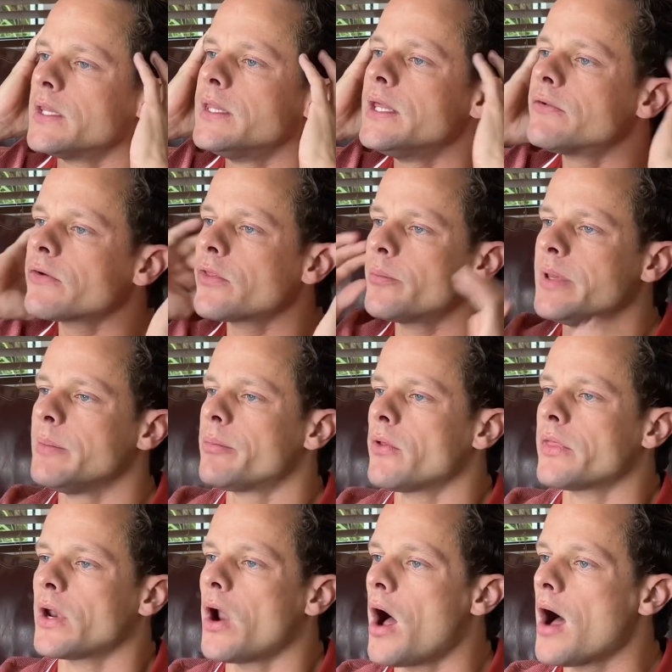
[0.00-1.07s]
these are the people
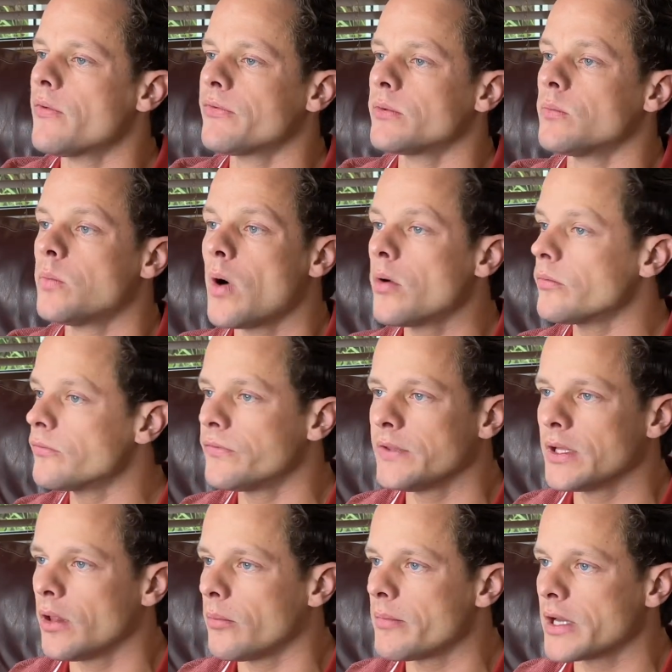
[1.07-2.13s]
that often won't
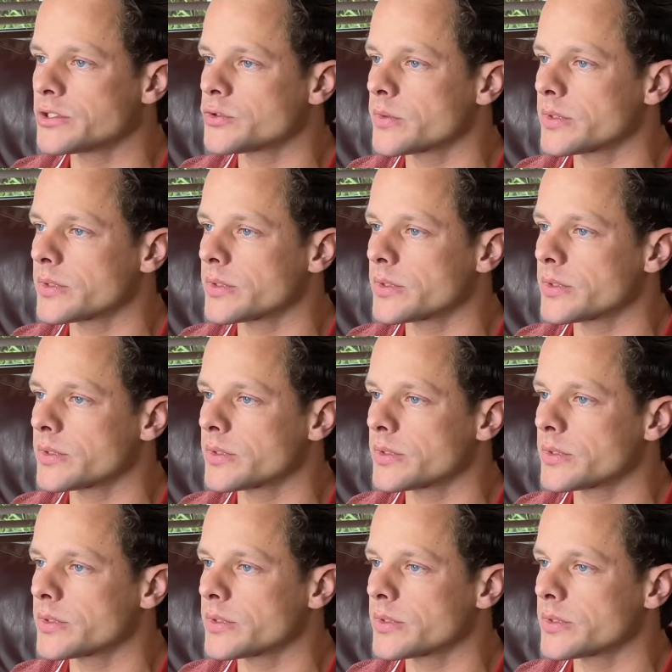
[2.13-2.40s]
feel much